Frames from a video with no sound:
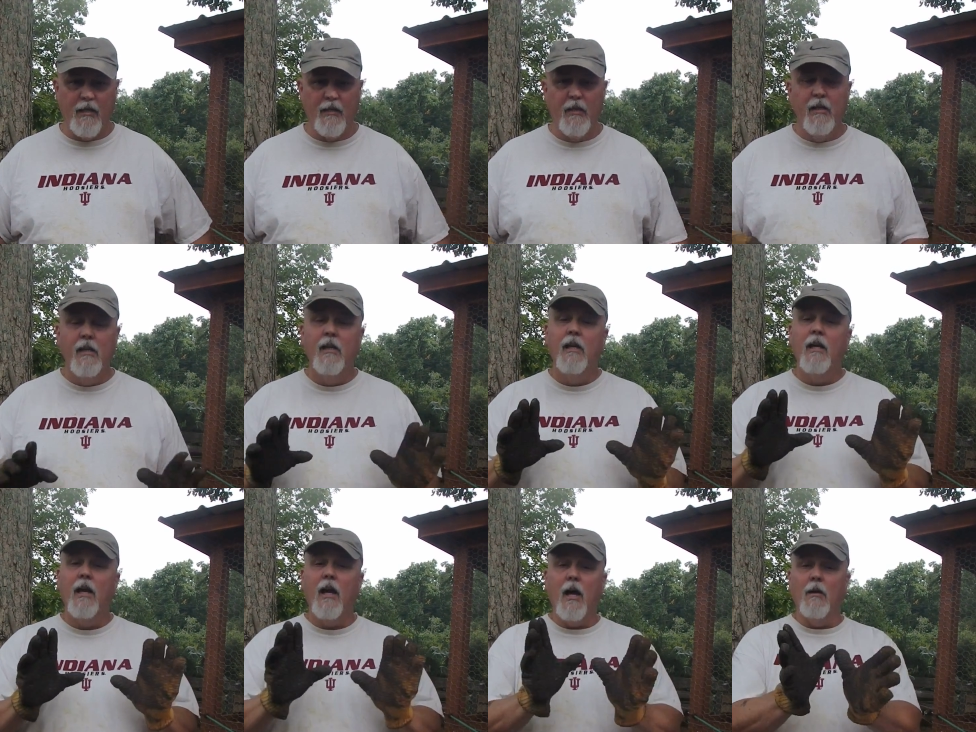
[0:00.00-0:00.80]

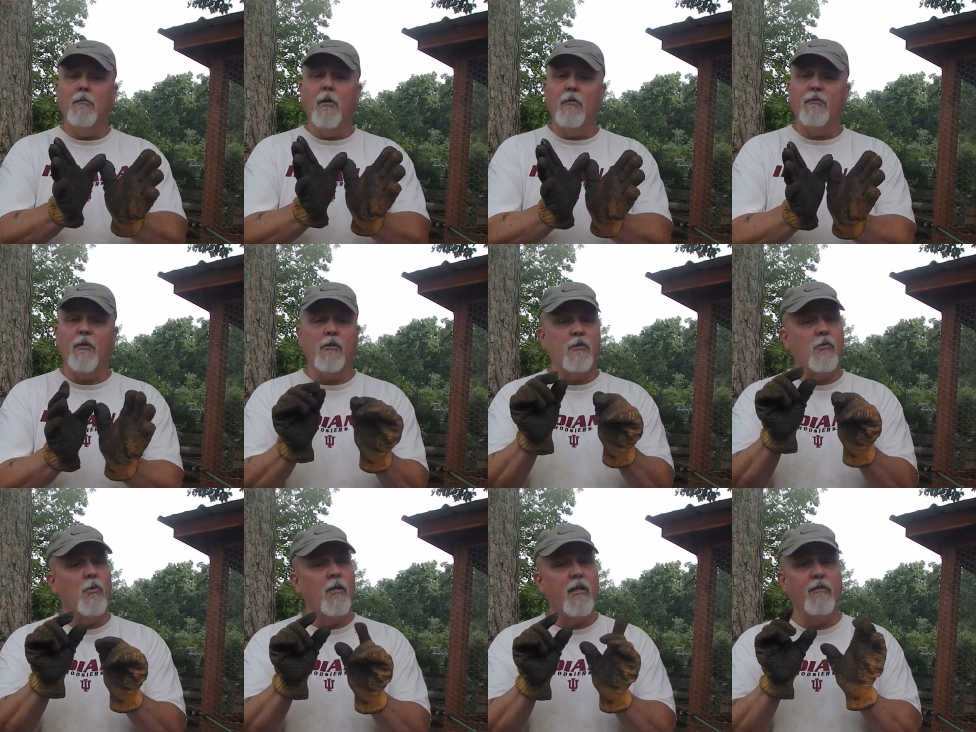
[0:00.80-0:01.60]

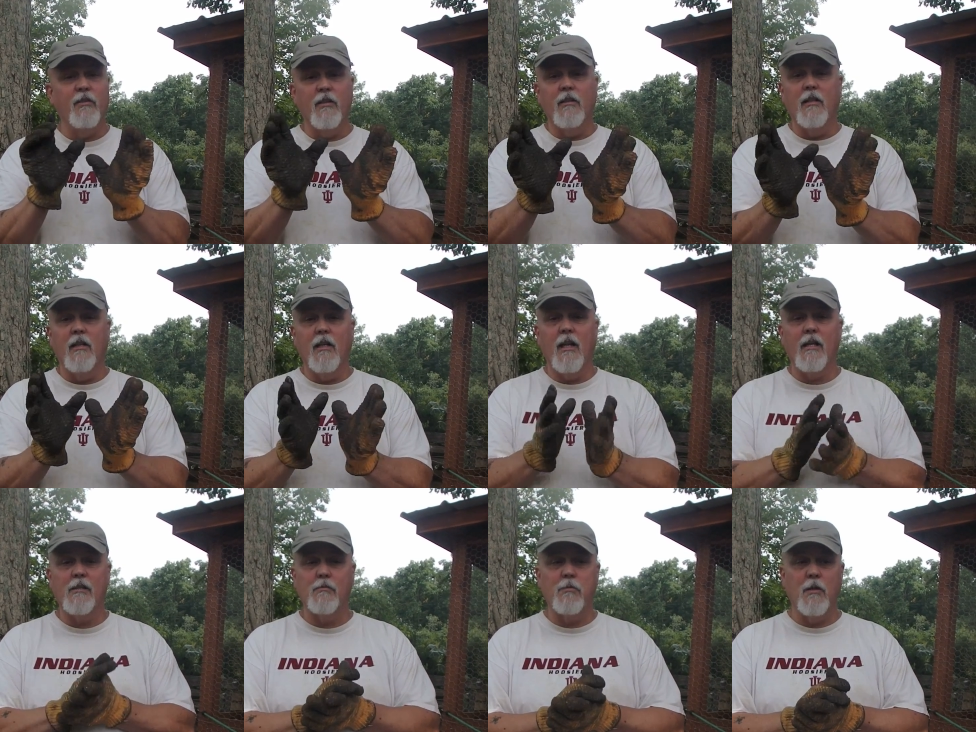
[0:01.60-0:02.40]
First I want to give you a little
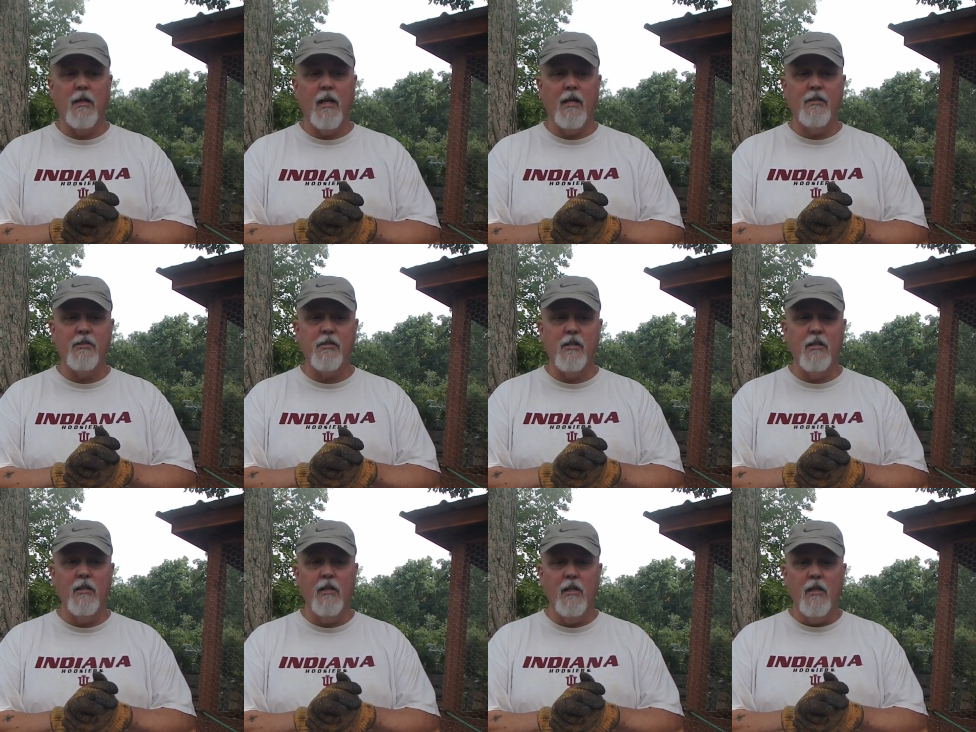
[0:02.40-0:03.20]

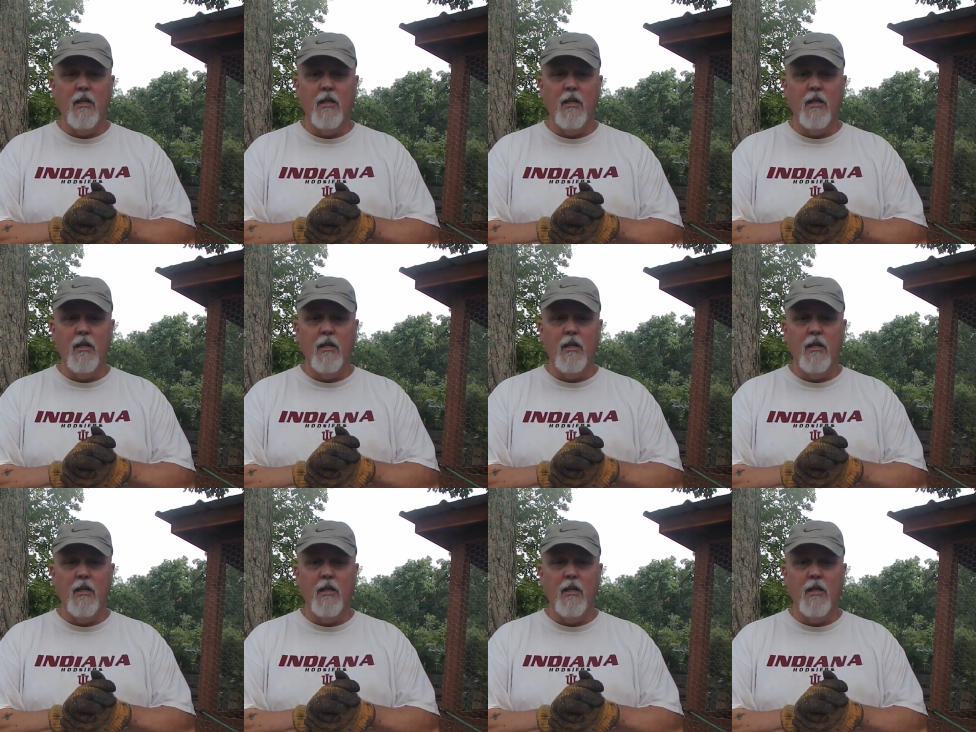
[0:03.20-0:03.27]
explanation.